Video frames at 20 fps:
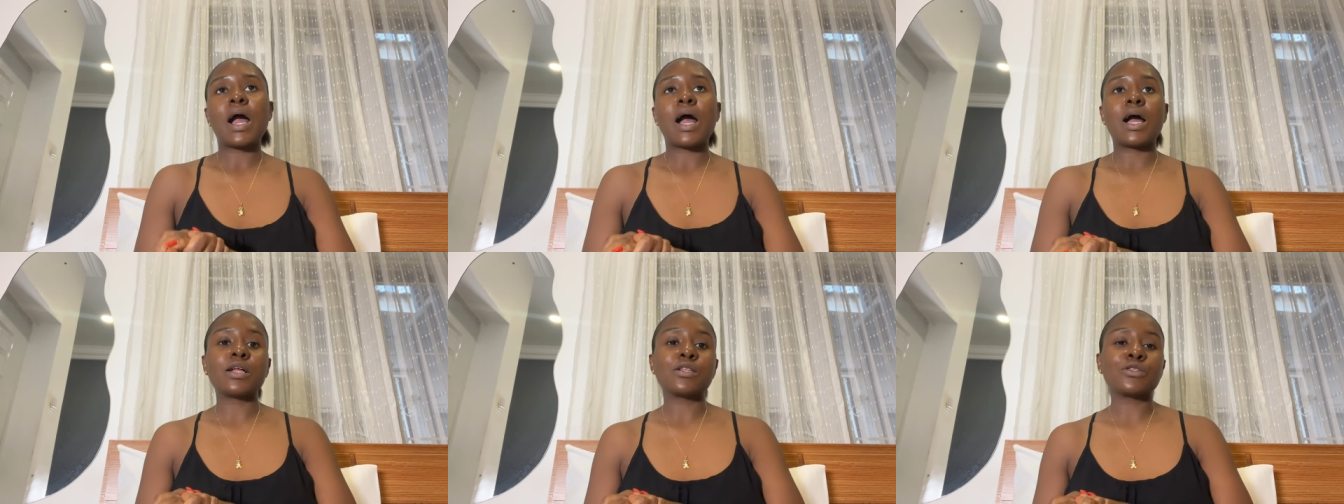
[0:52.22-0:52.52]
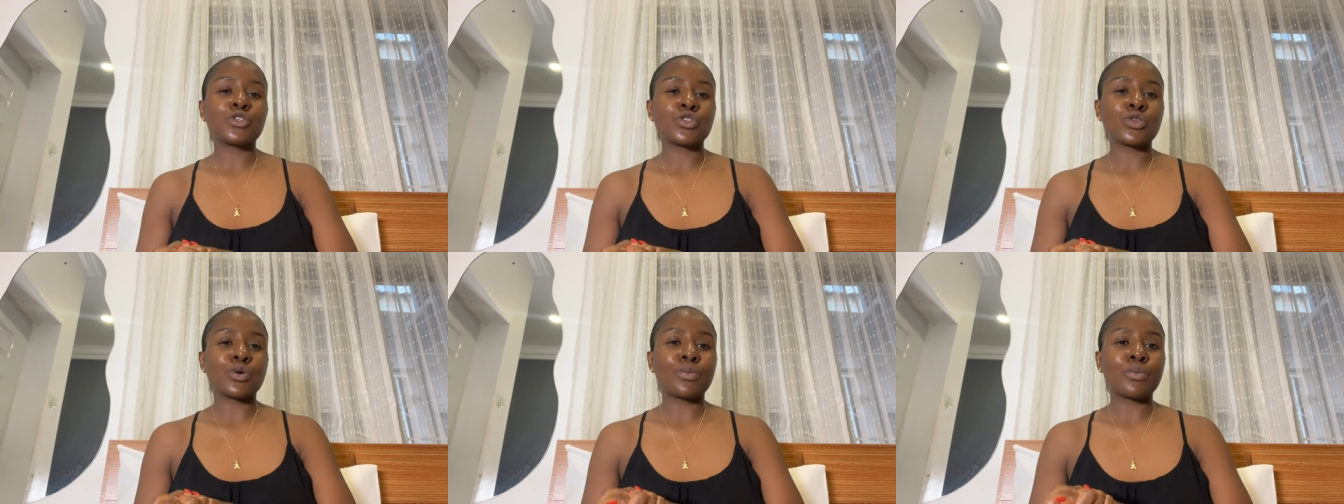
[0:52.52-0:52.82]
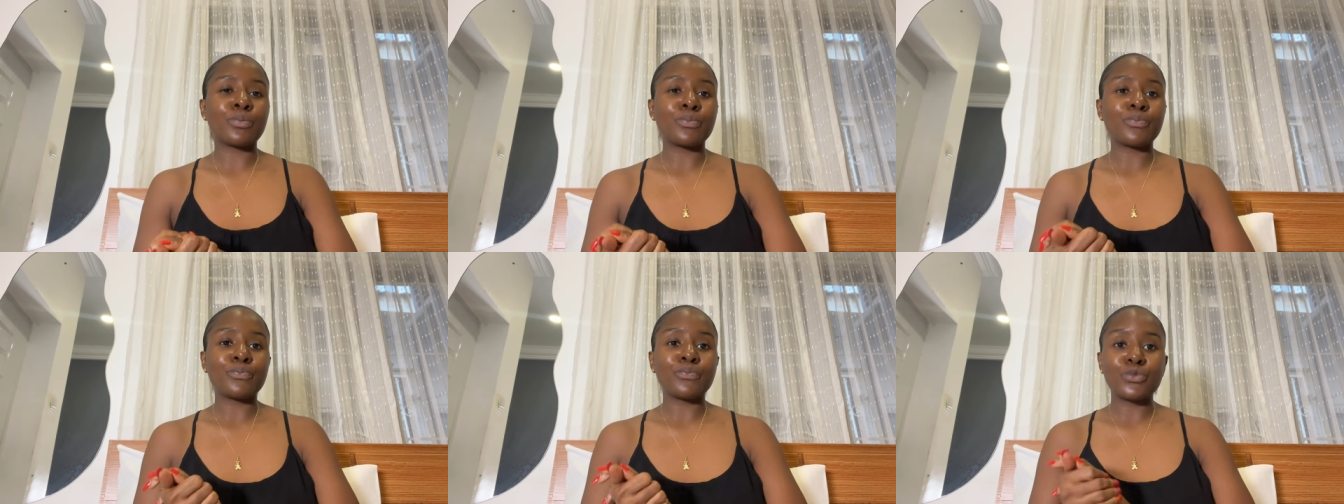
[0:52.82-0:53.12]
and
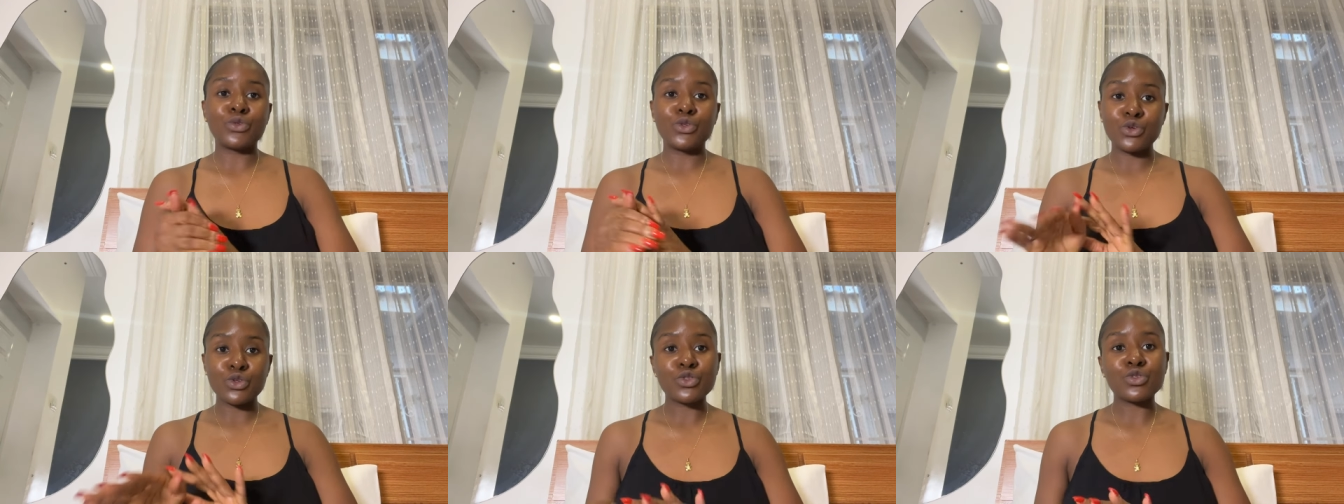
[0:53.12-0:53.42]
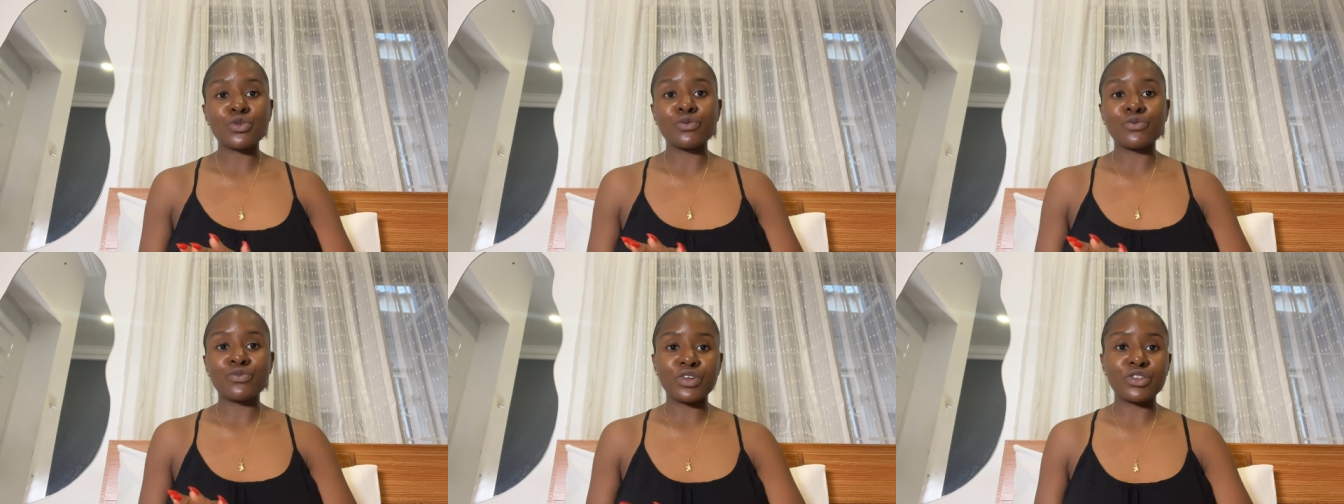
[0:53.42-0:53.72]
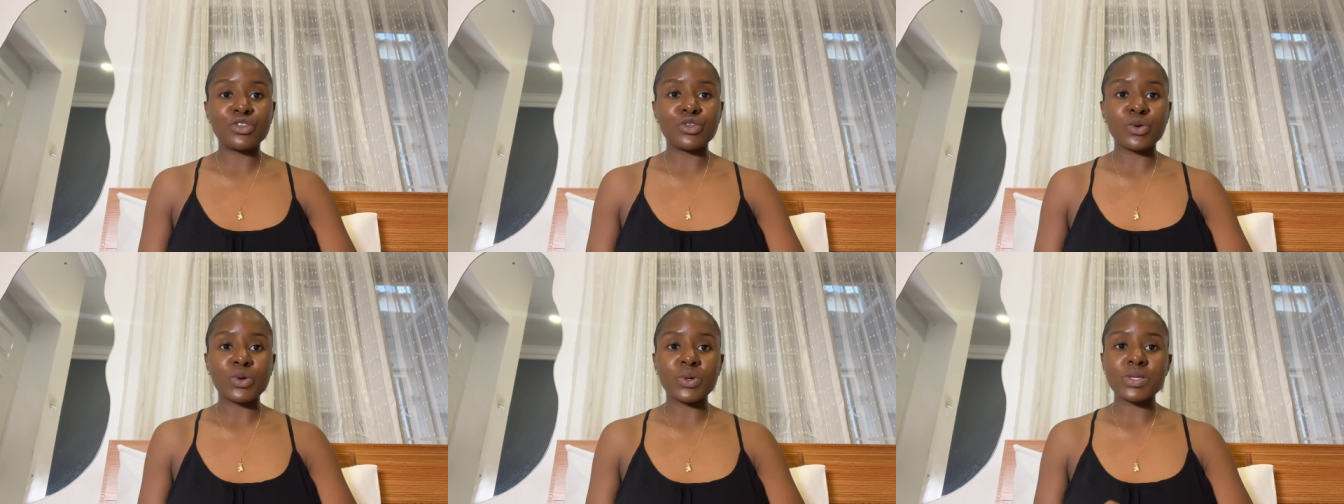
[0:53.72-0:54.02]
some YouTube
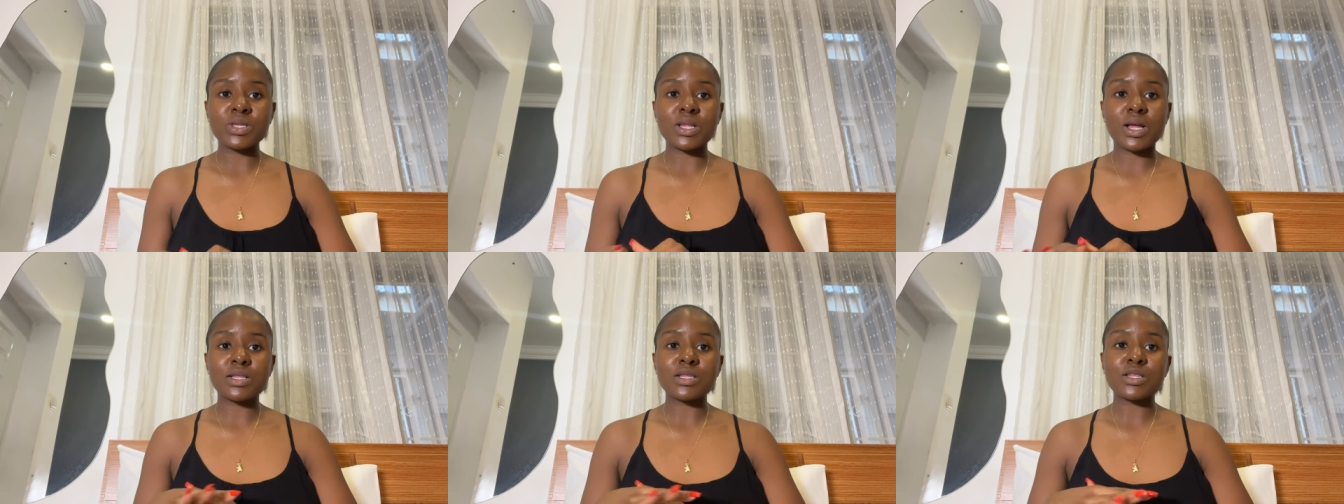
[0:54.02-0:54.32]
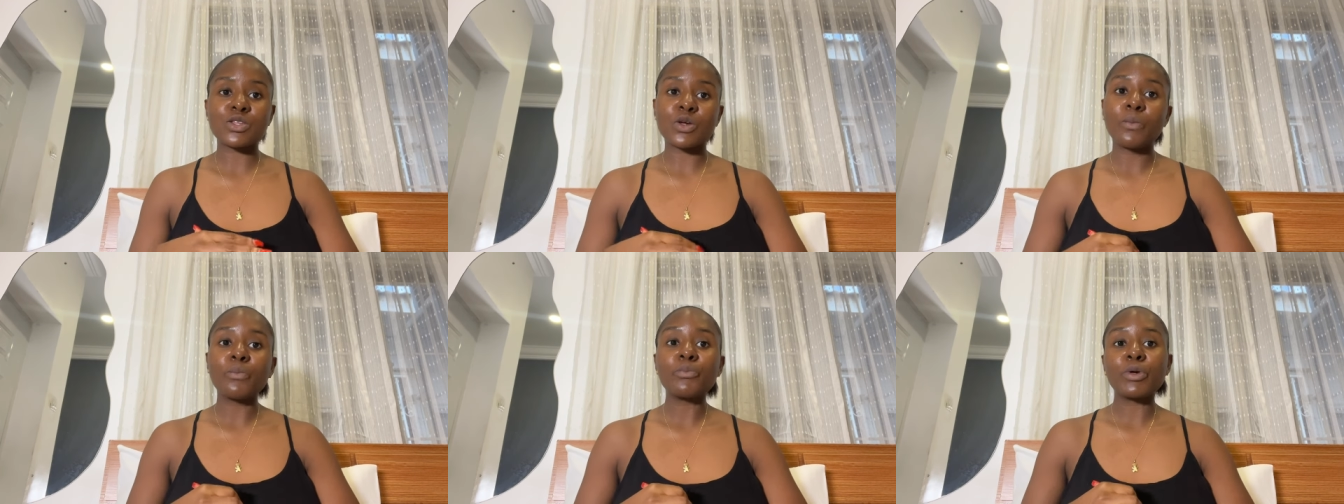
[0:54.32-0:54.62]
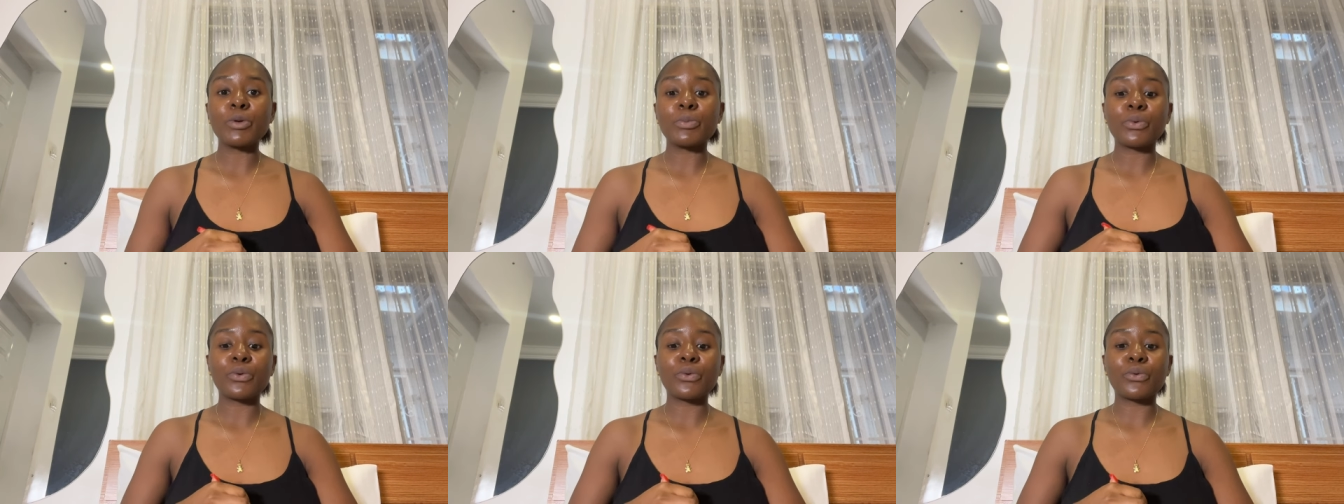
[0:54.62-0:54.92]
videos that some
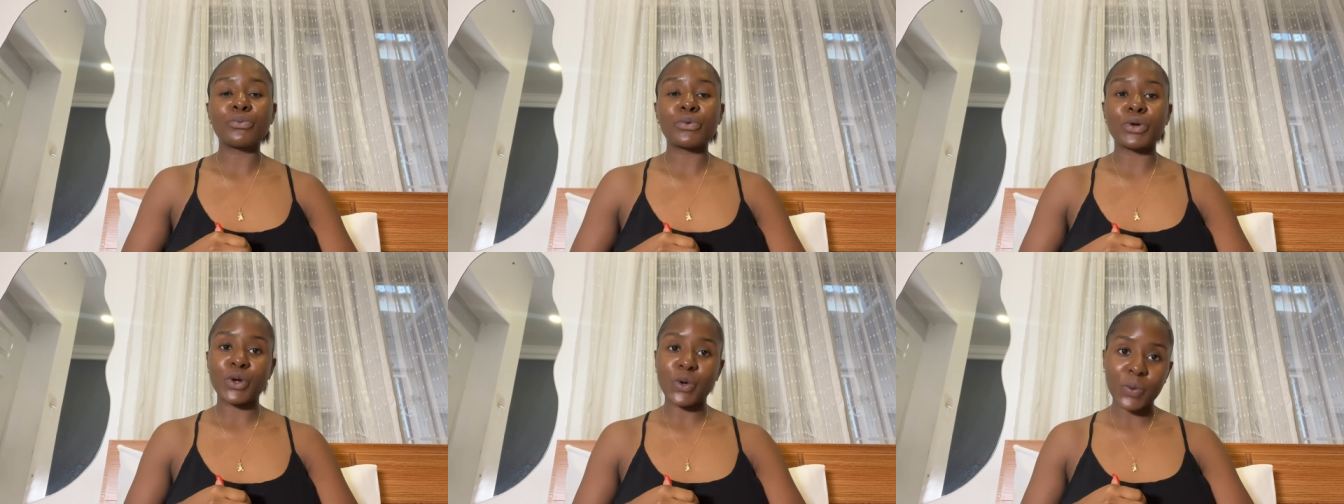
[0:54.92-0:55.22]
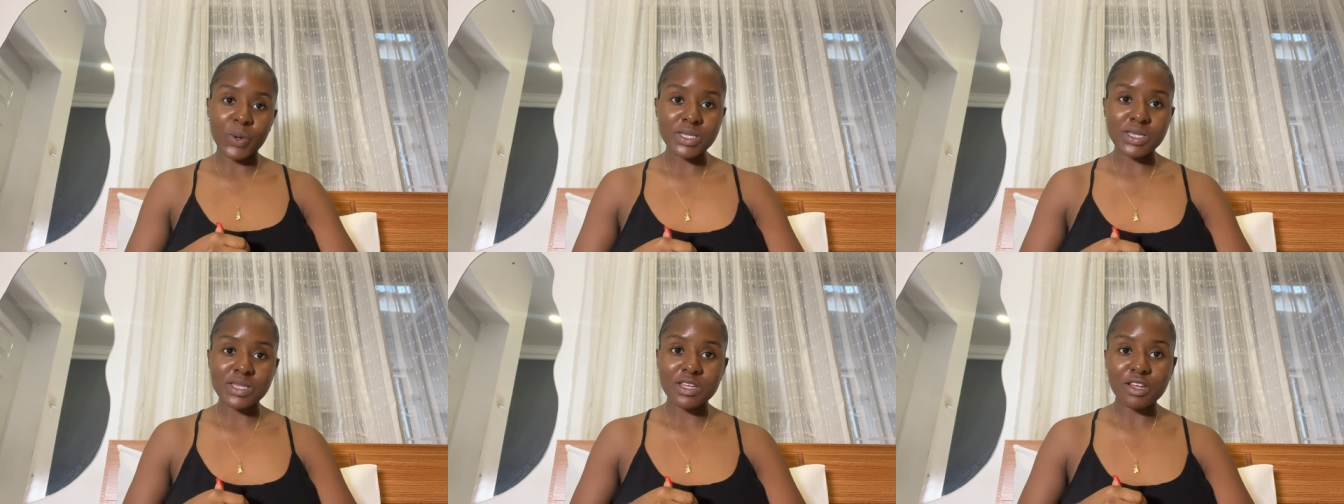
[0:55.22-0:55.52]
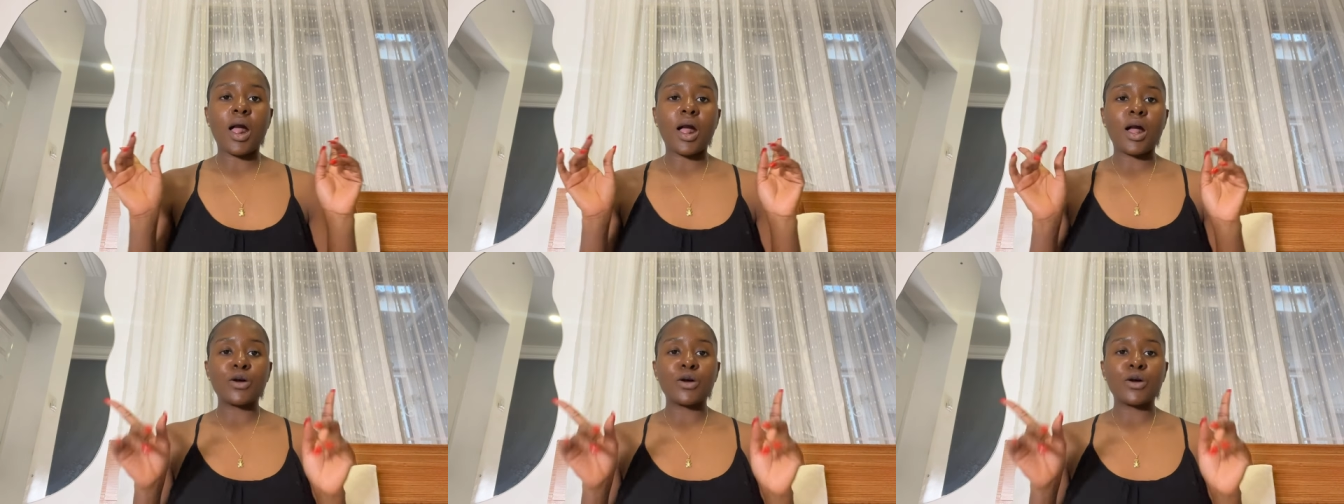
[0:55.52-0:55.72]
people requested.